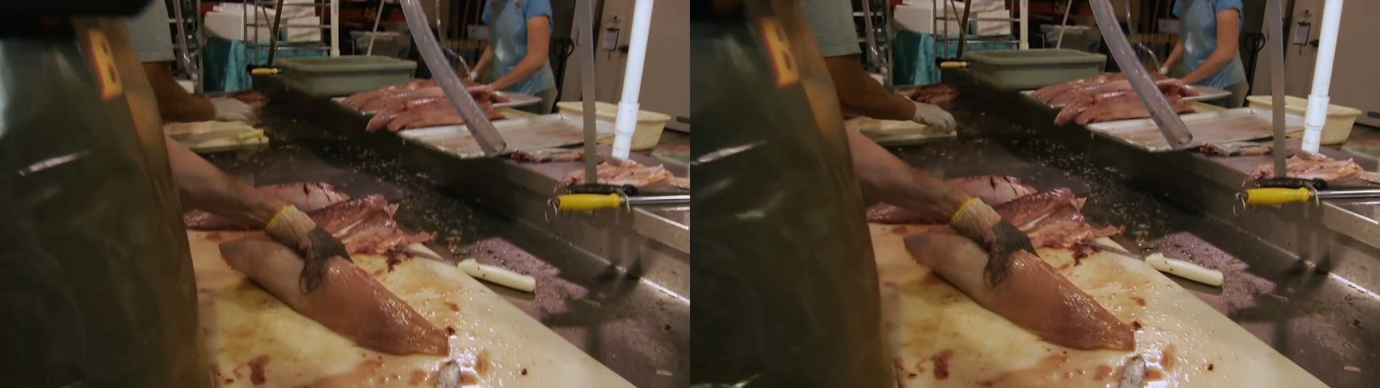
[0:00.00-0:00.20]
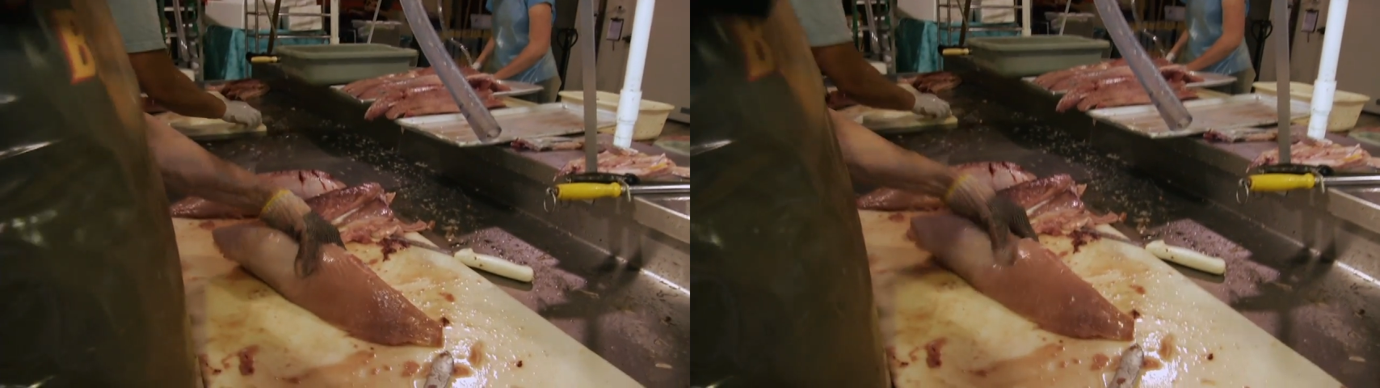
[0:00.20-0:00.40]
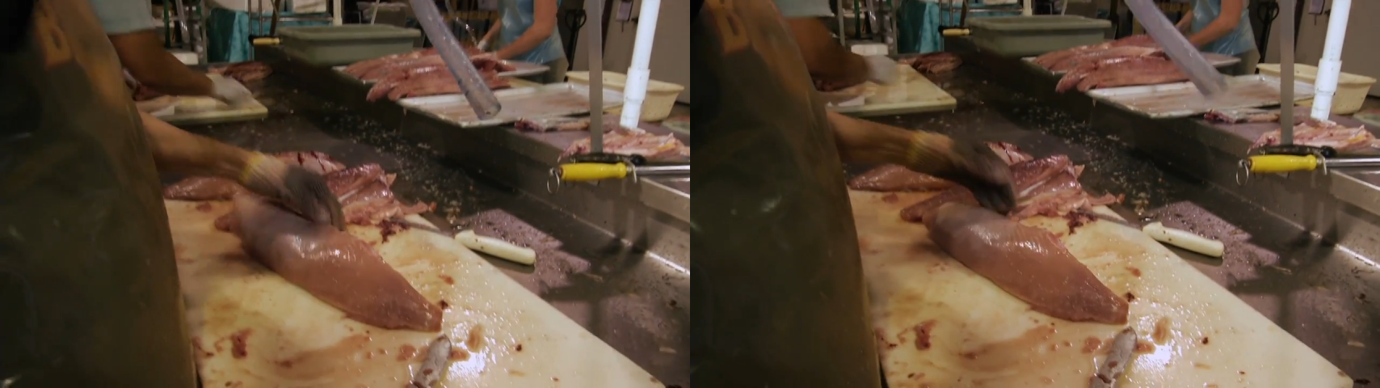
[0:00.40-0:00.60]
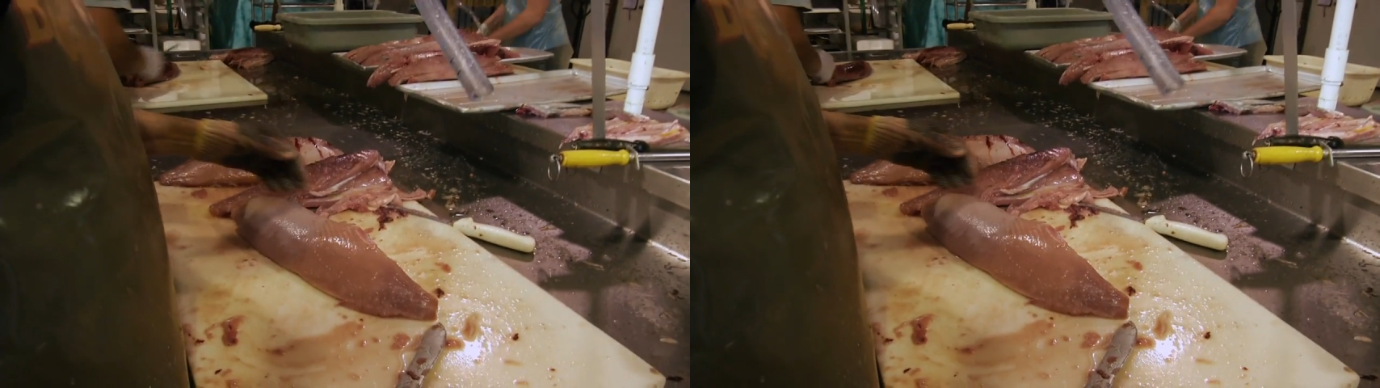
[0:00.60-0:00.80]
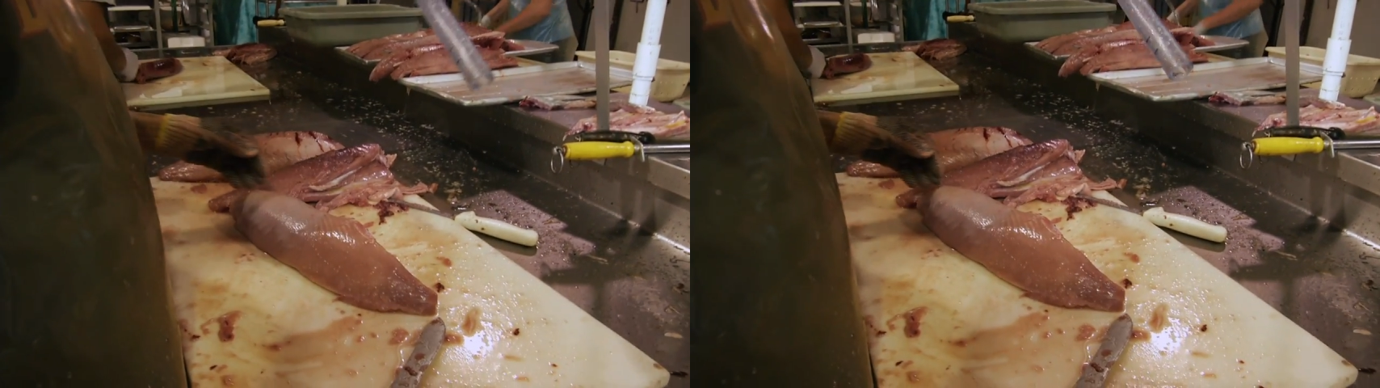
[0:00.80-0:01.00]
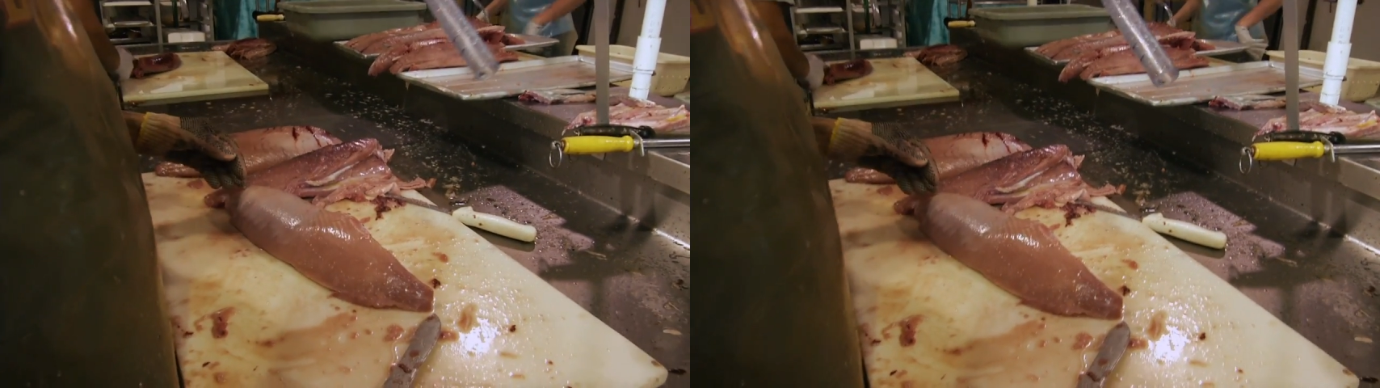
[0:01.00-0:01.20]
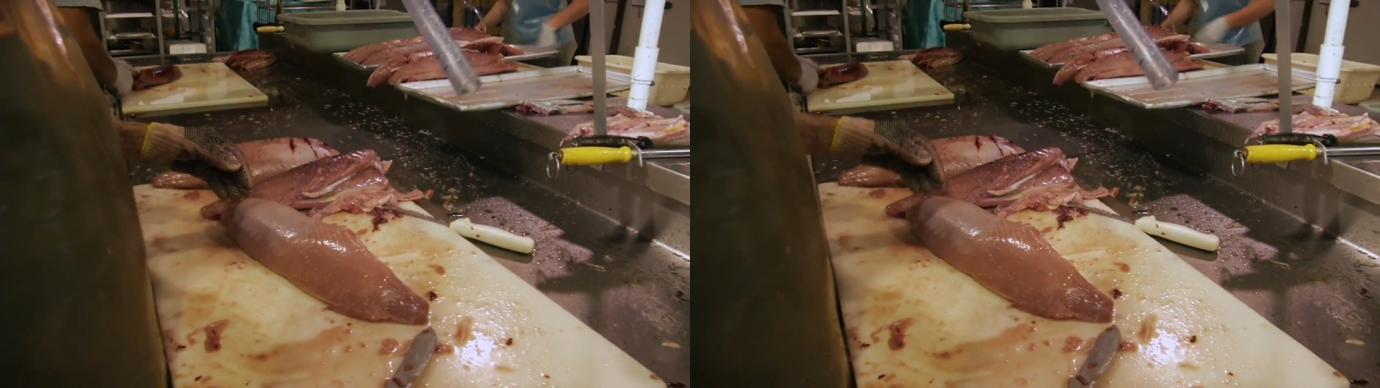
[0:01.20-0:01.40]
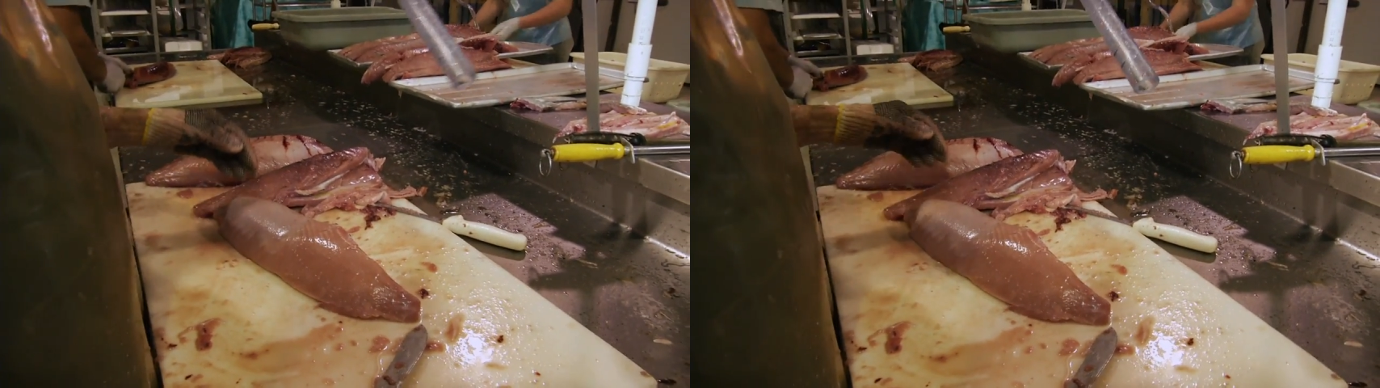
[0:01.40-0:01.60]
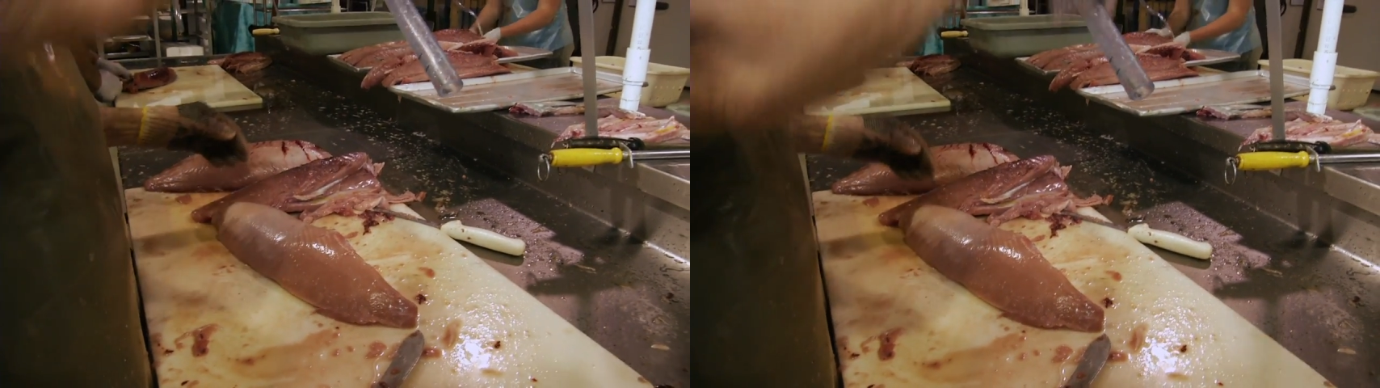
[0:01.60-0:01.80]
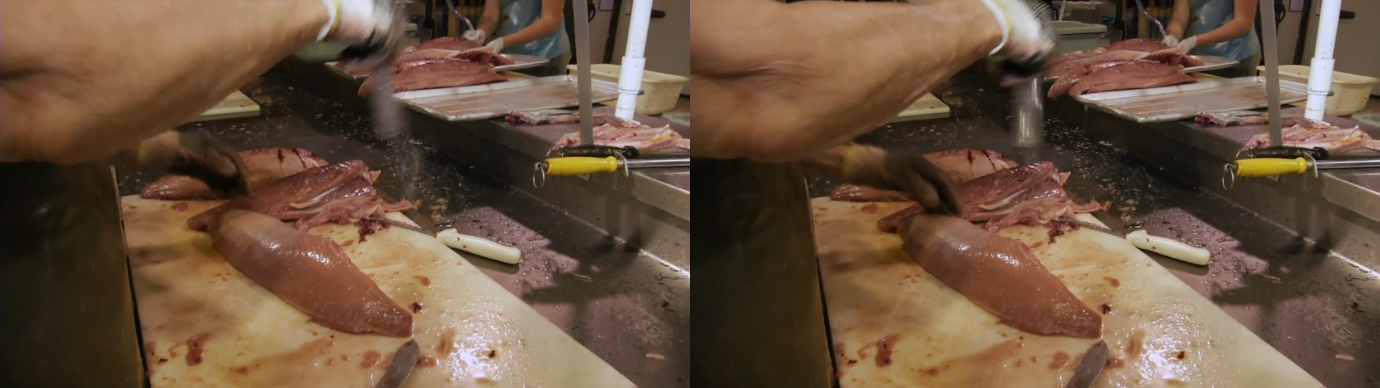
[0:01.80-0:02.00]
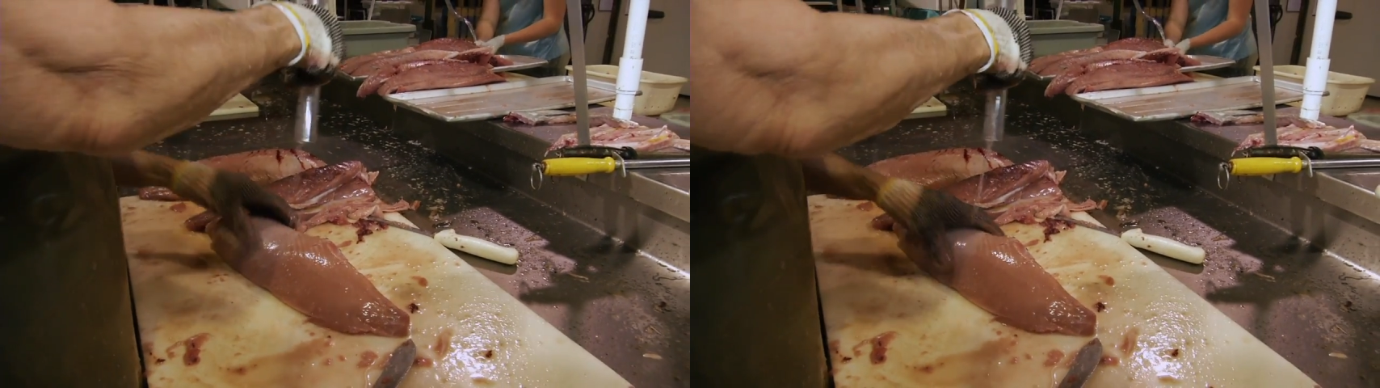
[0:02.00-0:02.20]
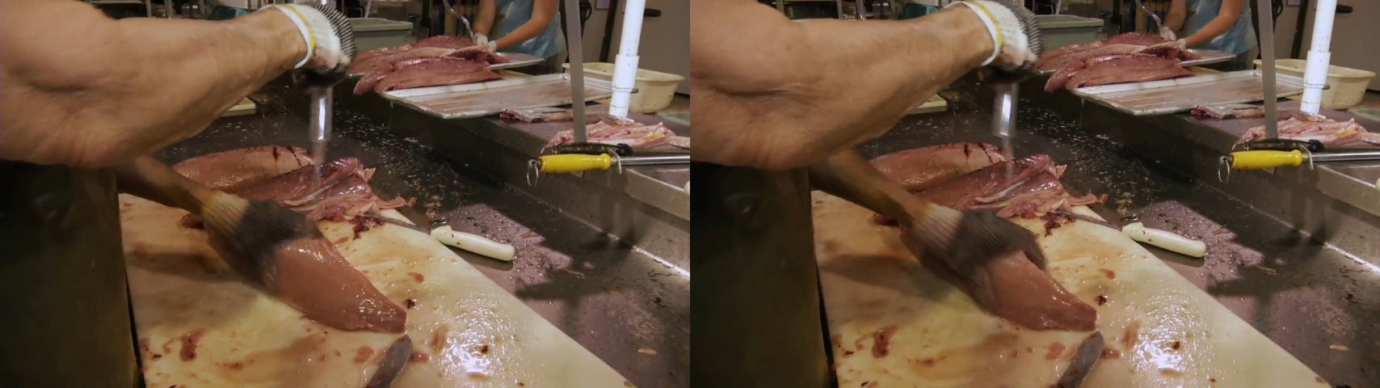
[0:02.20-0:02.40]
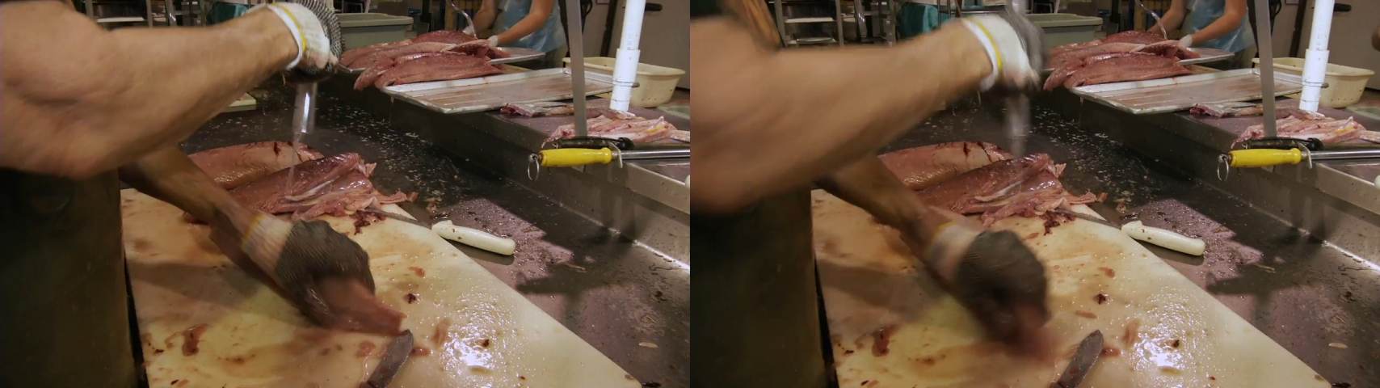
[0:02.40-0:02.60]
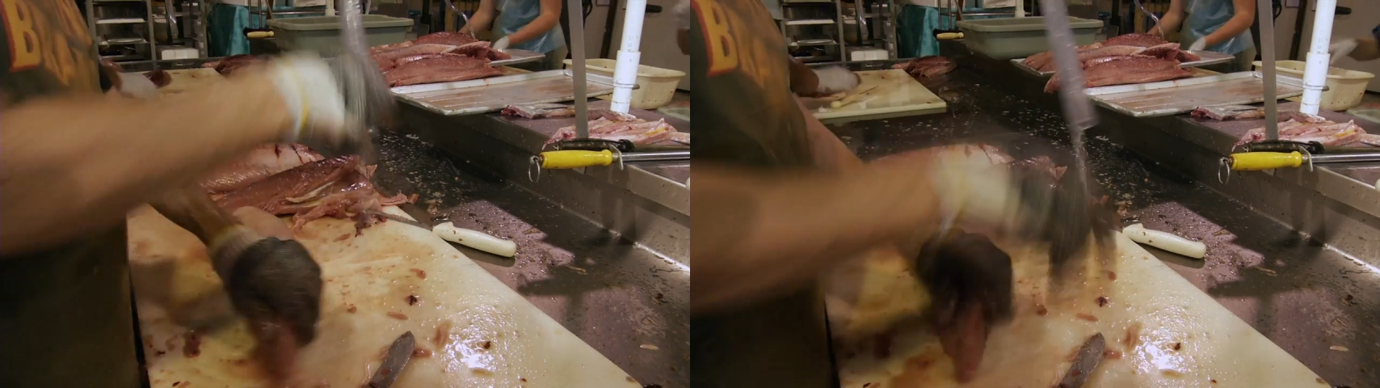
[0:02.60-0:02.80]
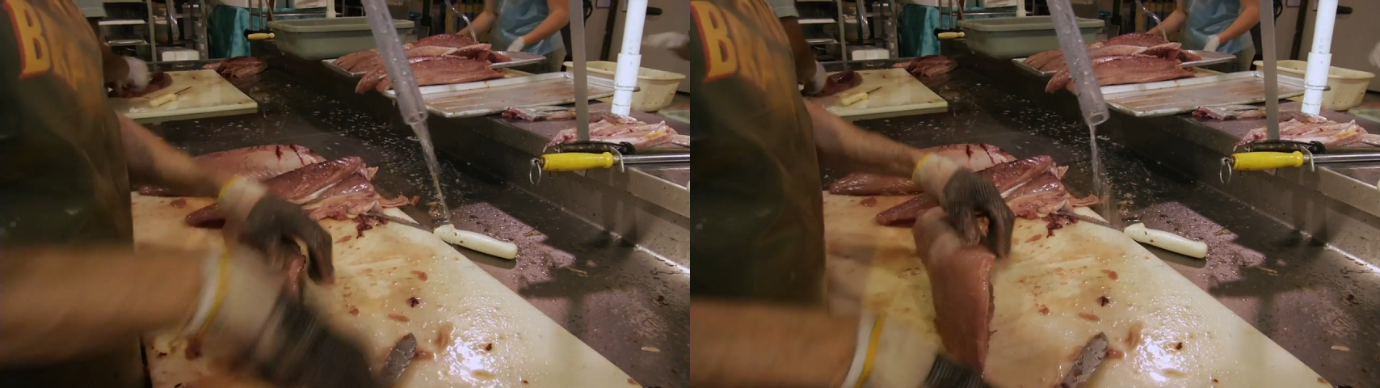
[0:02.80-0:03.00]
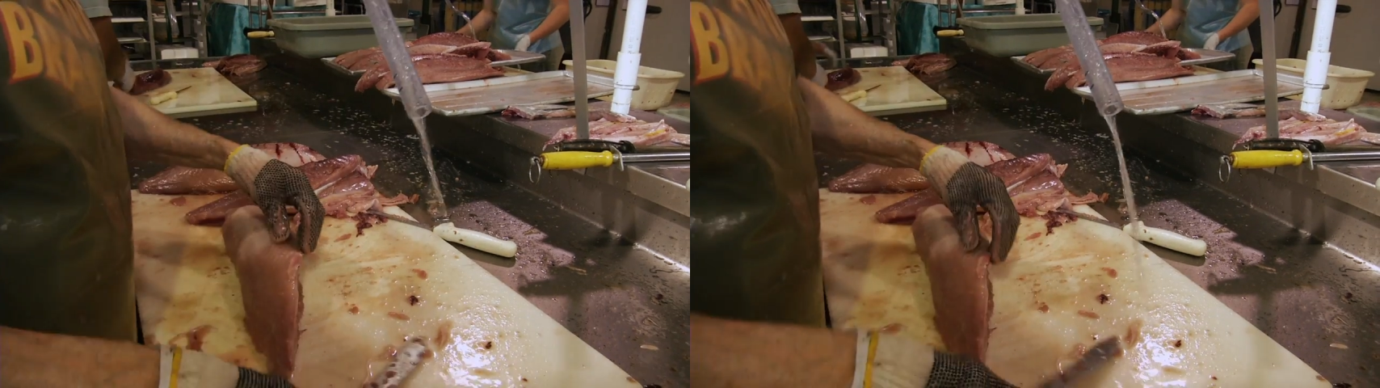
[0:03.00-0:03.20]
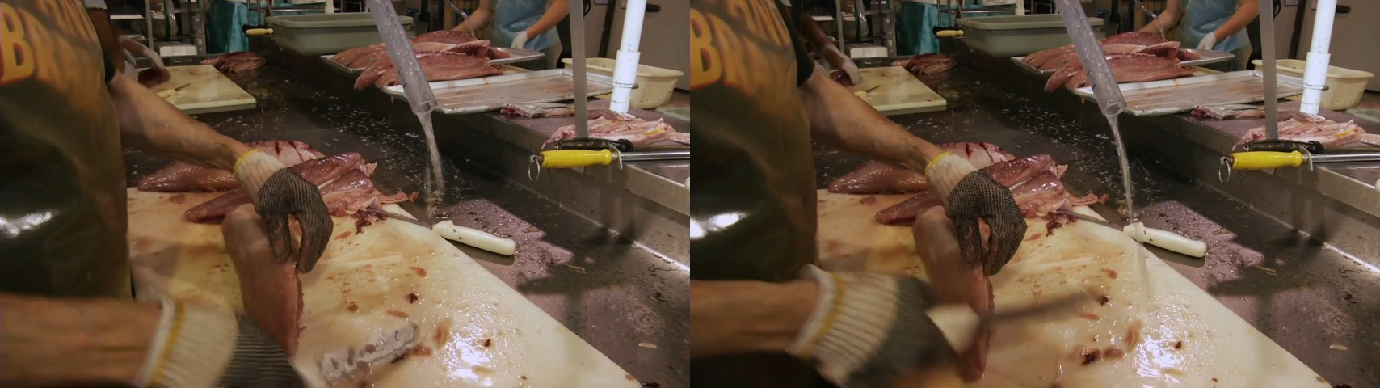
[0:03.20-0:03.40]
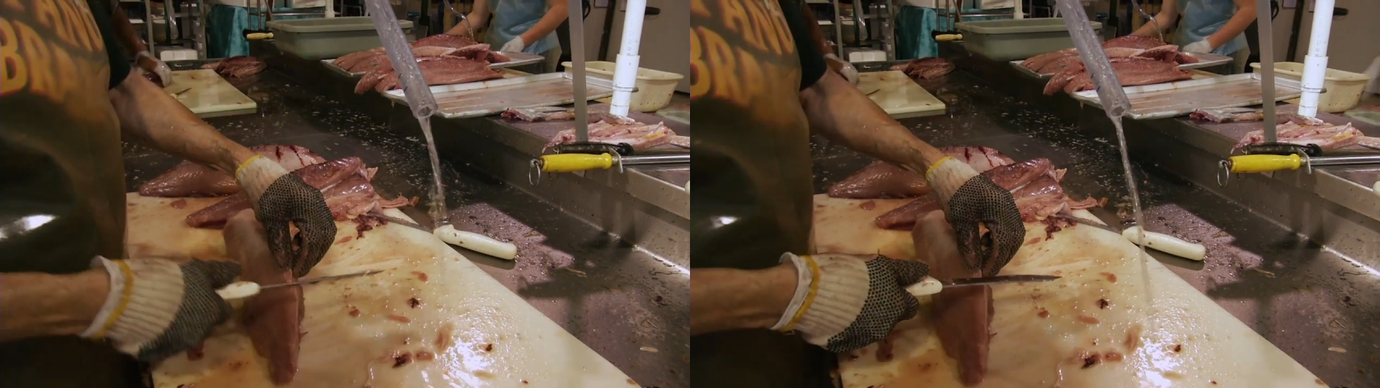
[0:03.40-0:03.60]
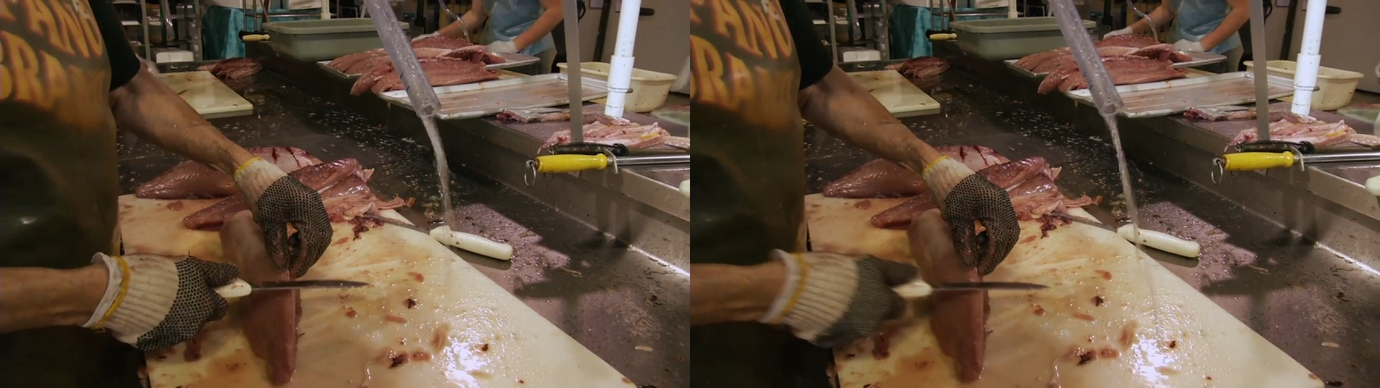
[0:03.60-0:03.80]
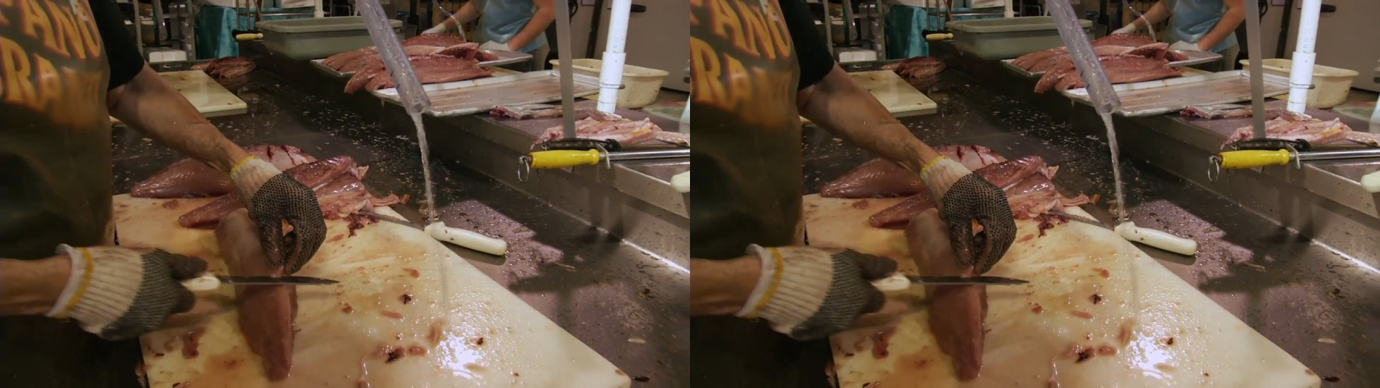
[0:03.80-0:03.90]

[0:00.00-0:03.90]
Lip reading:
Nobody's mouth can be seen.